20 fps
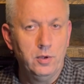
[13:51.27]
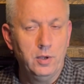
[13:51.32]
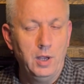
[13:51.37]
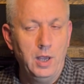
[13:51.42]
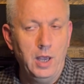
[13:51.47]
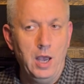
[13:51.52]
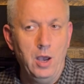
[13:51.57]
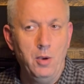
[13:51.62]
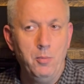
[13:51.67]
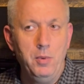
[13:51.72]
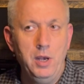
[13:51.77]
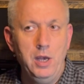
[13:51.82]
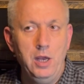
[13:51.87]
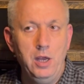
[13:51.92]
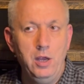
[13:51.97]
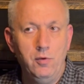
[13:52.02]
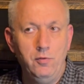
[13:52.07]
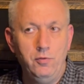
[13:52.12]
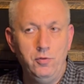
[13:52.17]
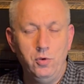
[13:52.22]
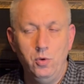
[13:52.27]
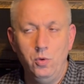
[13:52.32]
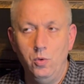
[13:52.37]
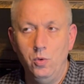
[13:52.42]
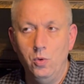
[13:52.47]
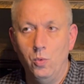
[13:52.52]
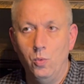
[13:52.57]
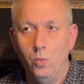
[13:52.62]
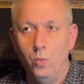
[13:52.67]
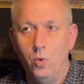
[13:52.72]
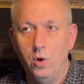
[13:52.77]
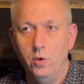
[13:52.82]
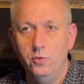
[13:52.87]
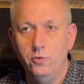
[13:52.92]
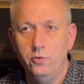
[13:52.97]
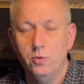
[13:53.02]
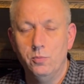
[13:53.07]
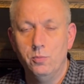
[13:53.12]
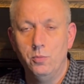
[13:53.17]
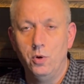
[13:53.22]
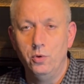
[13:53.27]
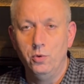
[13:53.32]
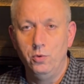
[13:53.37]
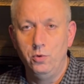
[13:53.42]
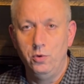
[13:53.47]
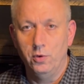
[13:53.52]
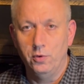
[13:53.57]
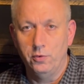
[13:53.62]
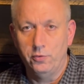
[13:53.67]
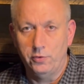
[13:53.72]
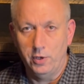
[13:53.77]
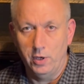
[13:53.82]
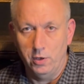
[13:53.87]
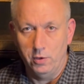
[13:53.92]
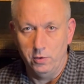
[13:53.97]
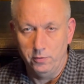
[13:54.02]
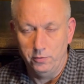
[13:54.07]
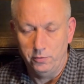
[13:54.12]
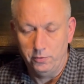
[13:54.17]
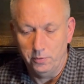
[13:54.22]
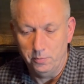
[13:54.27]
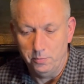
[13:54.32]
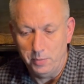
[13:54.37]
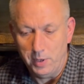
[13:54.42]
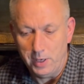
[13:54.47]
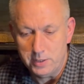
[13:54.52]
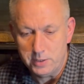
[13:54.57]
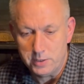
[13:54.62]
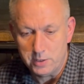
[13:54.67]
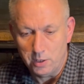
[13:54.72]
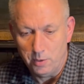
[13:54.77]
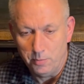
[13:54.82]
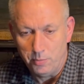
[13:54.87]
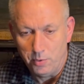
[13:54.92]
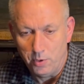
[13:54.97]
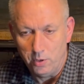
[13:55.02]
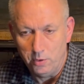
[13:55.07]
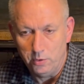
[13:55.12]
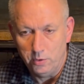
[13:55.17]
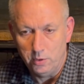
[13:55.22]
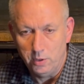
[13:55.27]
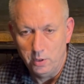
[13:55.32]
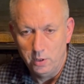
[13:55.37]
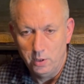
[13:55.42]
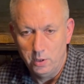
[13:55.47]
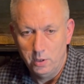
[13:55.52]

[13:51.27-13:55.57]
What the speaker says: How many of you want to model yourselves based upon